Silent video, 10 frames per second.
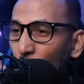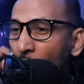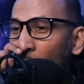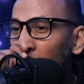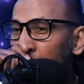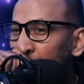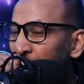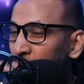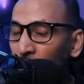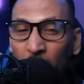Wow.
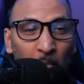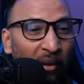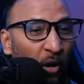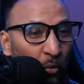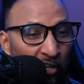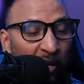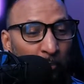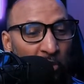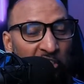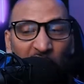But I really
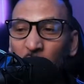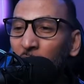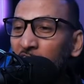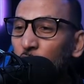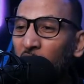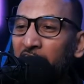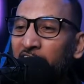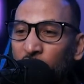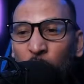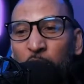appreciate everybody joining
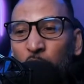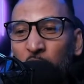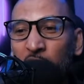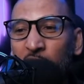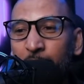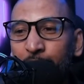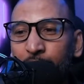in the stream, folks.